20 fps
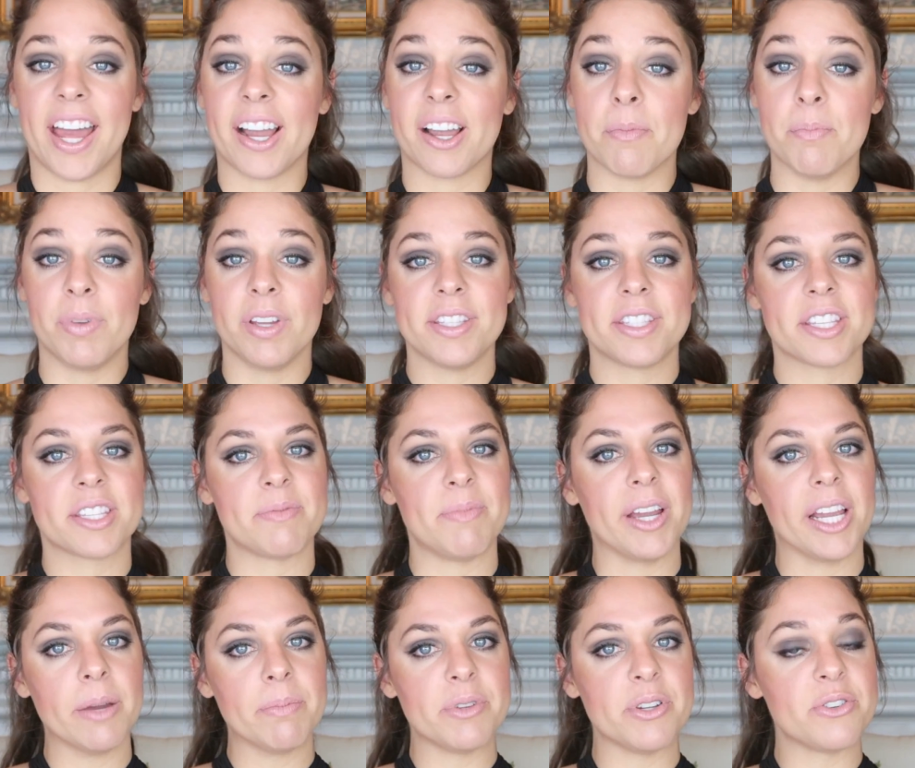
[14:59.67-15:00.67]
that completes this
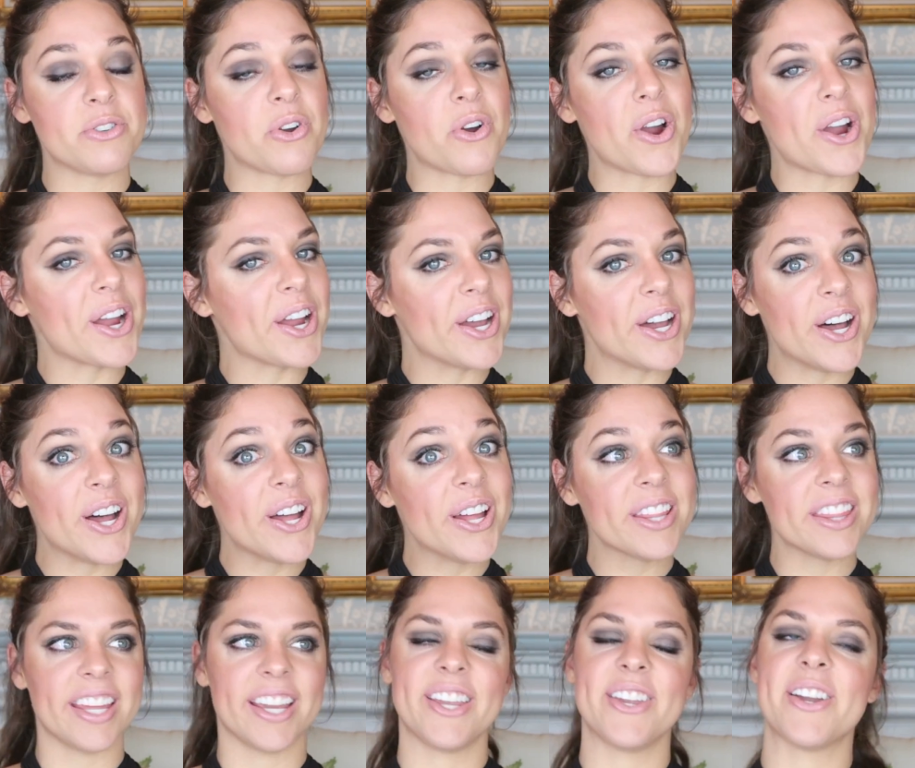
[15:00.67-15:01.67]
makeup
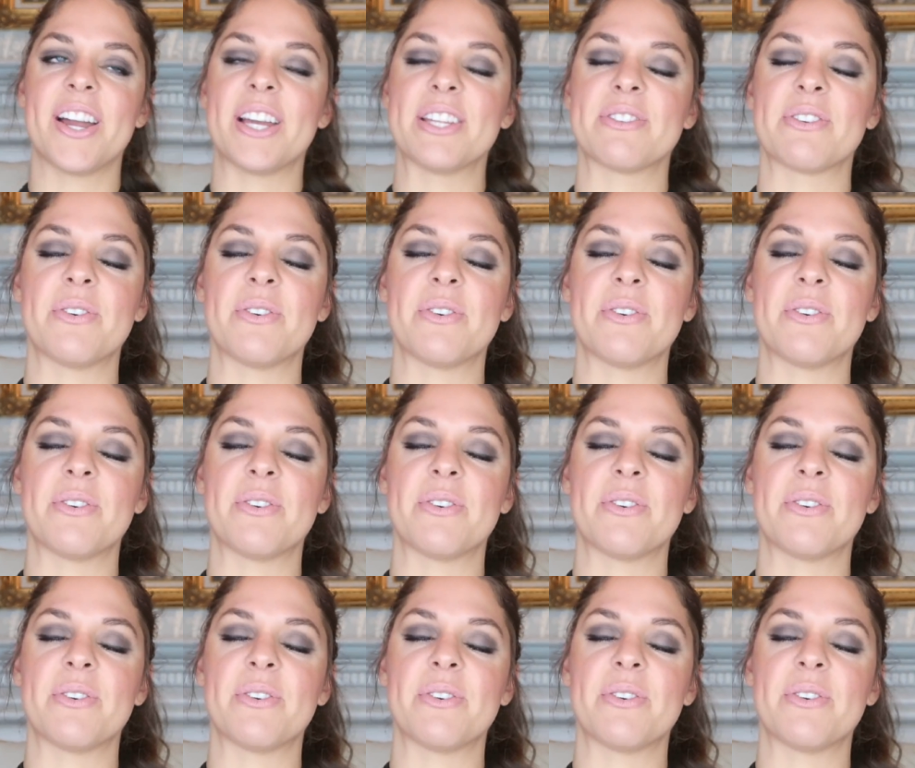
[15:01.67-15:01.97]
tutorial. Thank you guys